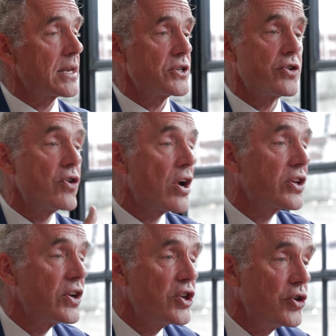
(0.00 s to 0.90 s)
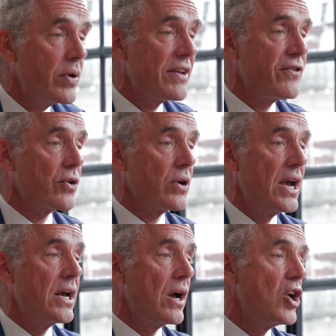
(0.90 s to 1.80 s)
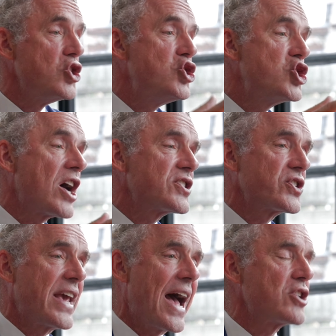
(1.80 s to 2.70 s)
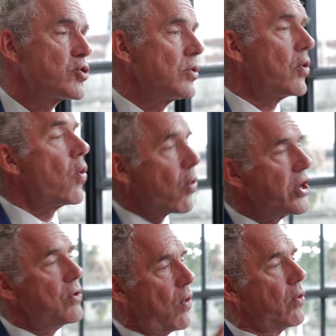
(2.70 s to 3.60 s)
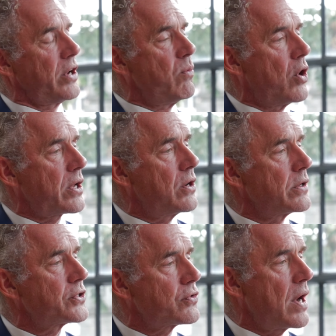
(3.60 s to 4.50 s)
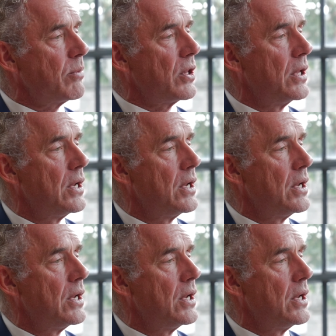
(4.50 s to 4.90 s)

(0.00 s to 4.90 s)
Because you're not going to do it if you're just casual or you only want to cause trouble.